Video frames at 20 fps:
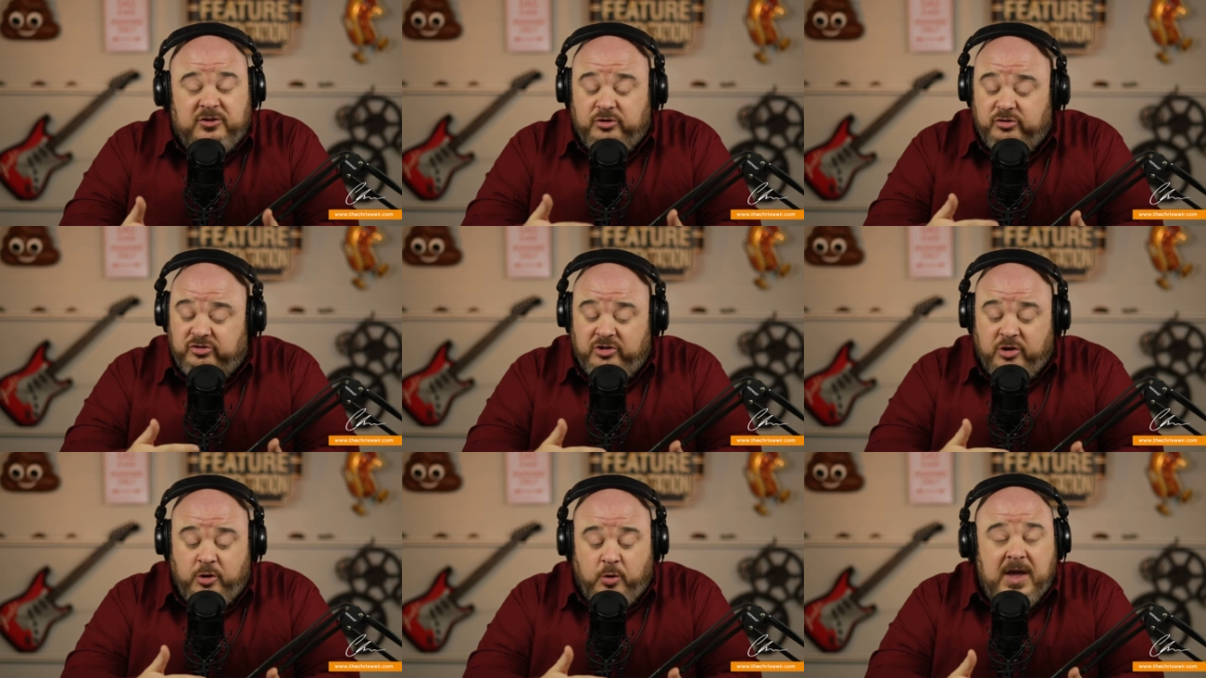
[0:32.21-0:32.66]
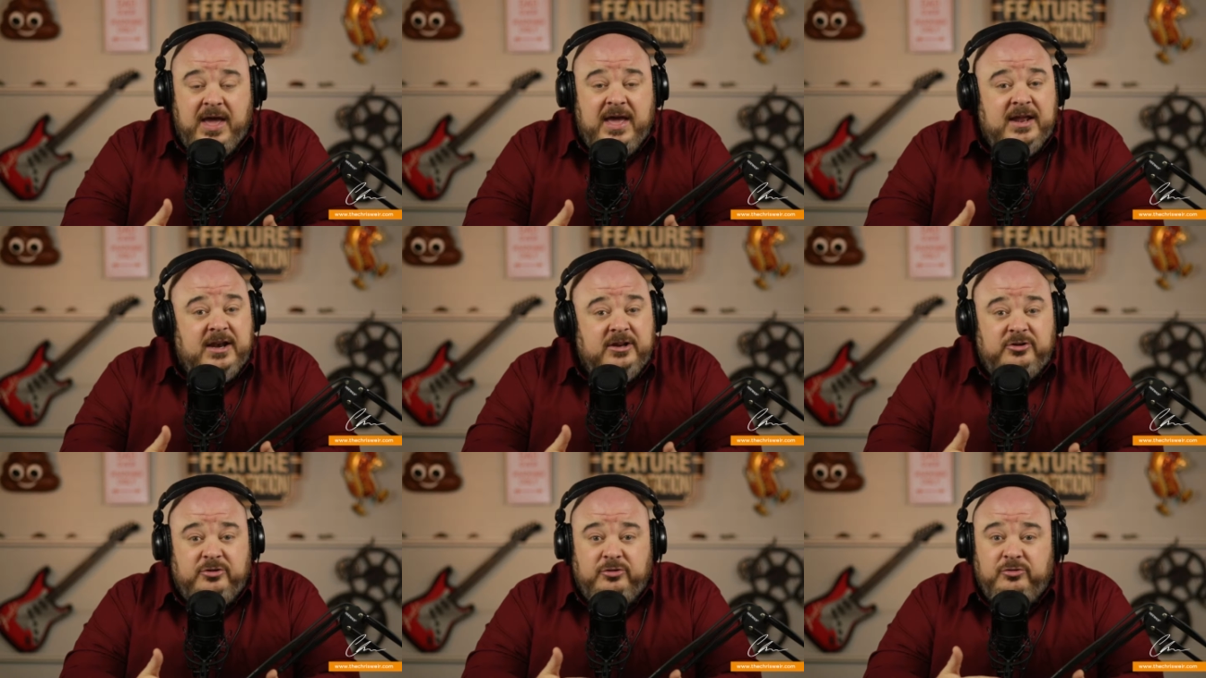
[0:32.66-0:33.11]
There's no
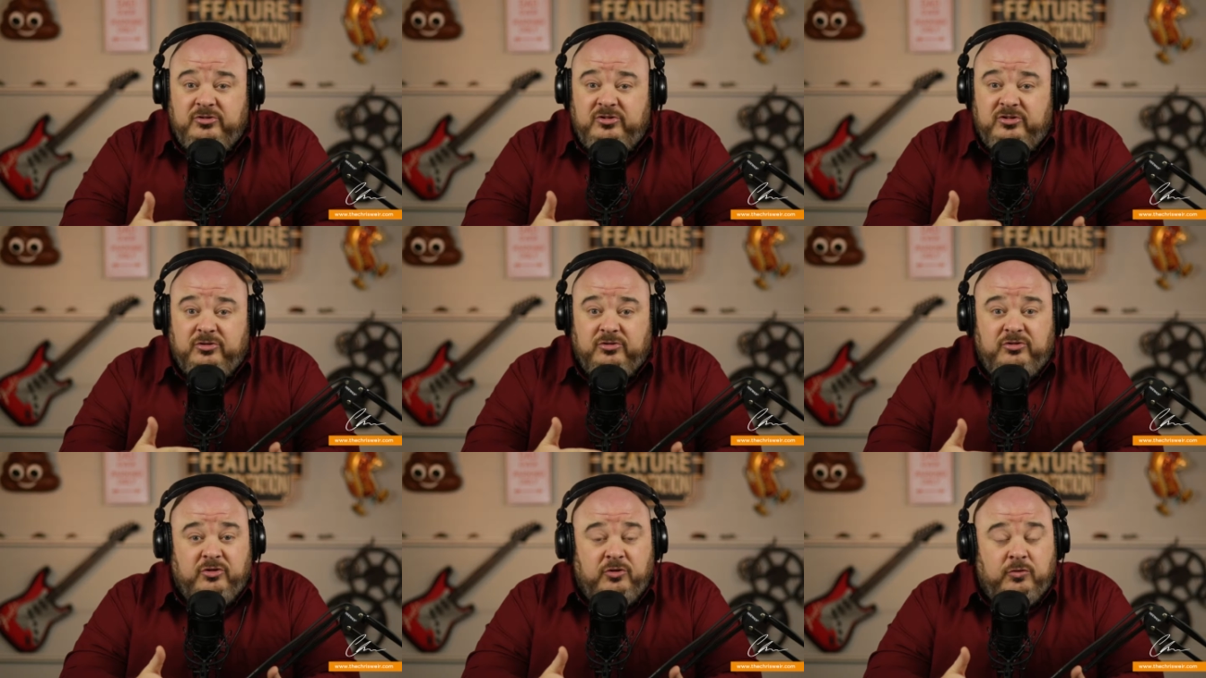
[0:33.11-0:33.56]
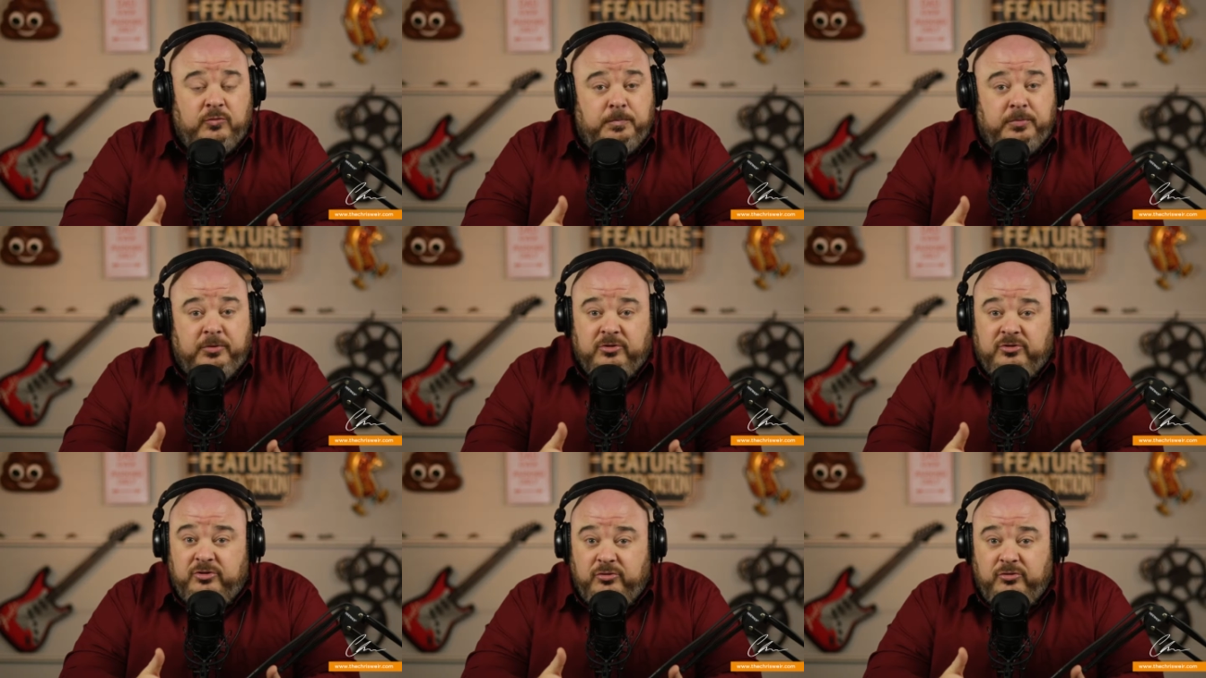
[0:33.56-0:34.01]
editors, there's no
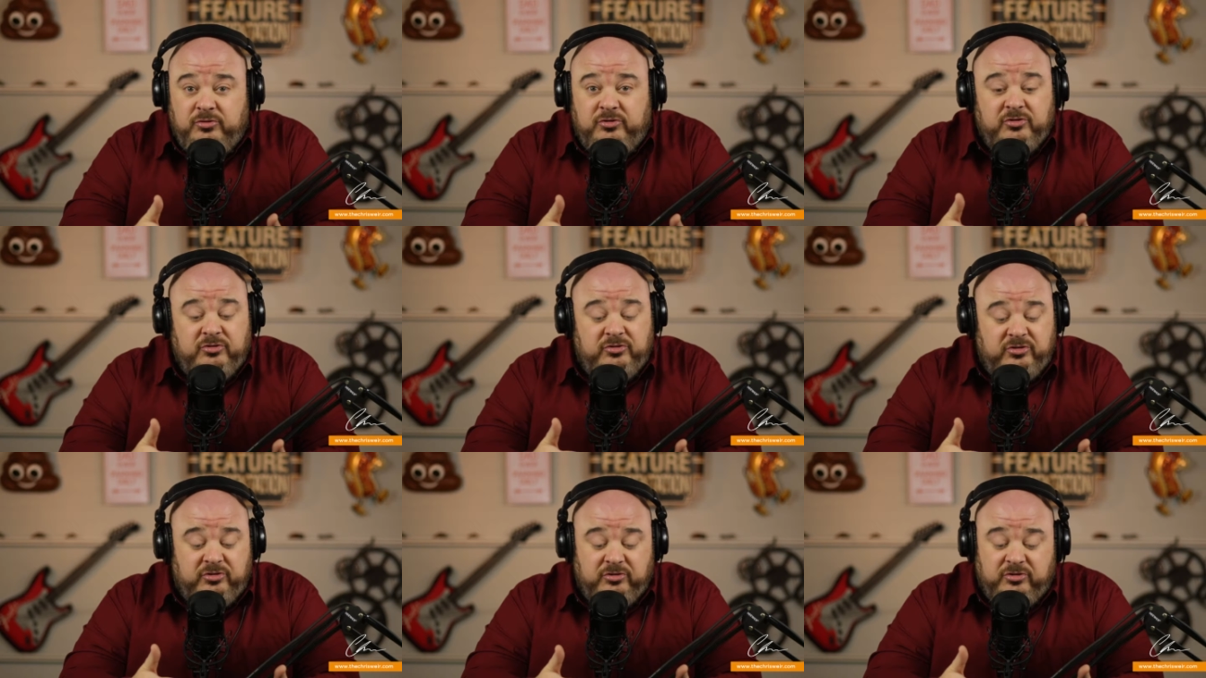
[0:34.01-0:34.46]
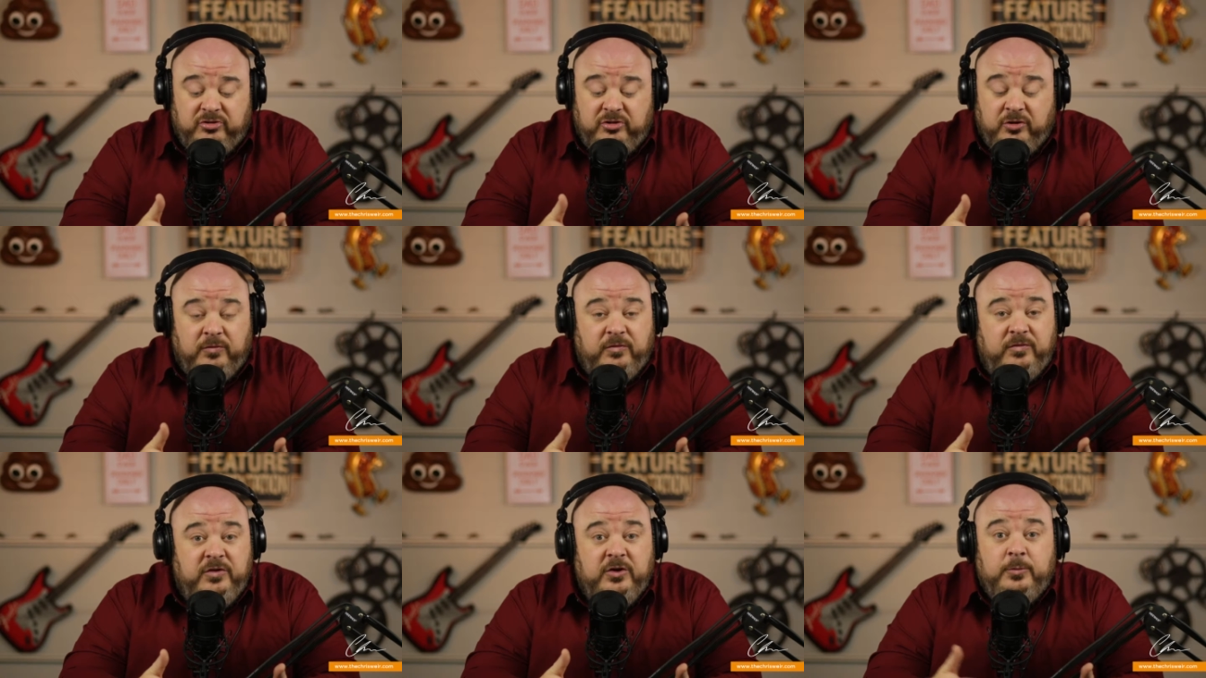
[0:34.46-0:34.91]
producers, there's
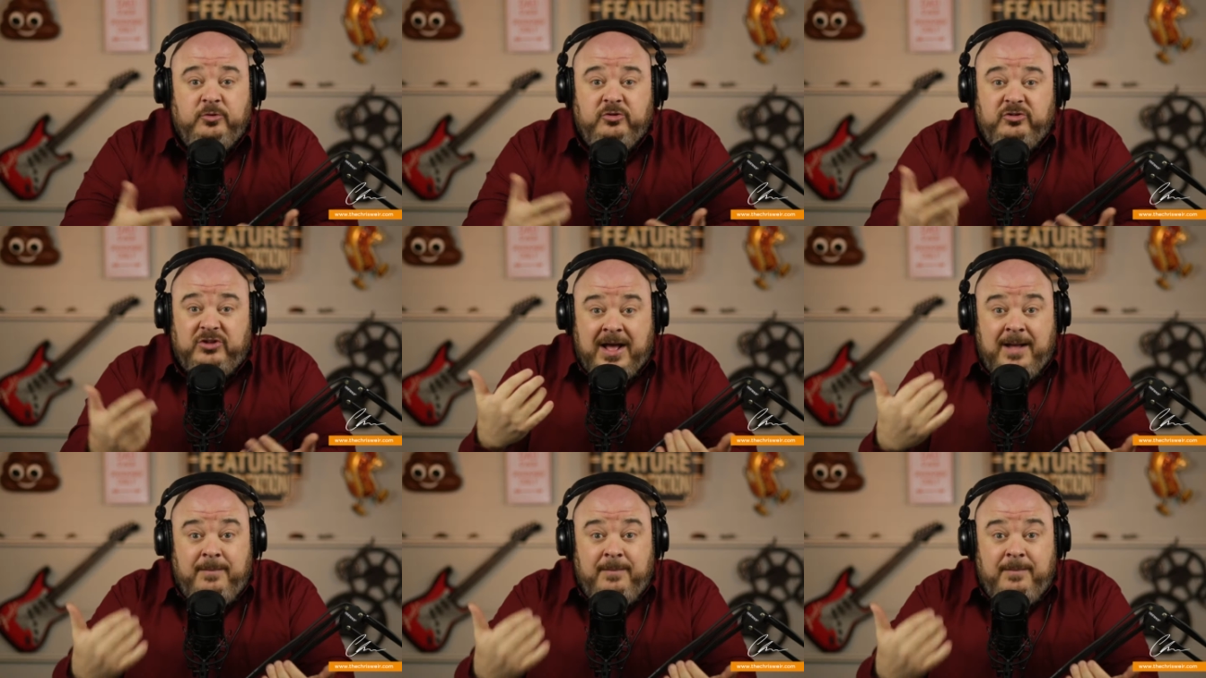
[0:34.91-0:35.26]
no filmers.